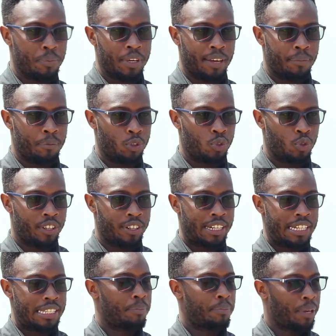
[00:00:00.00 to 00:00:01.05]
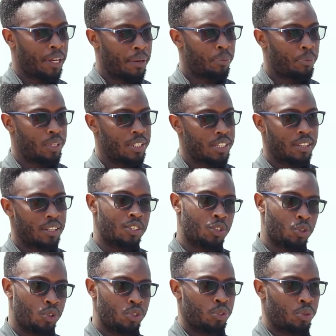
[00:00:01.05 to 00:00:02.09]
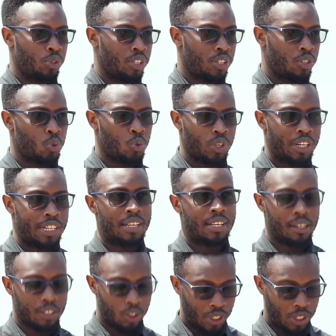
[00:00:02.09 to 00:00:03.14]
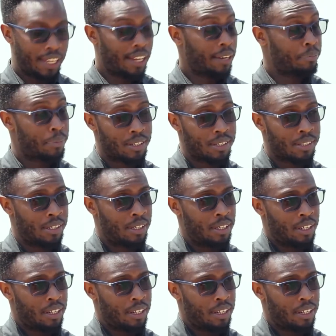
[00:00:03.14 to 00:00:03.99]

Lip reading: being able to address the pain points and the solution is what has actually helped us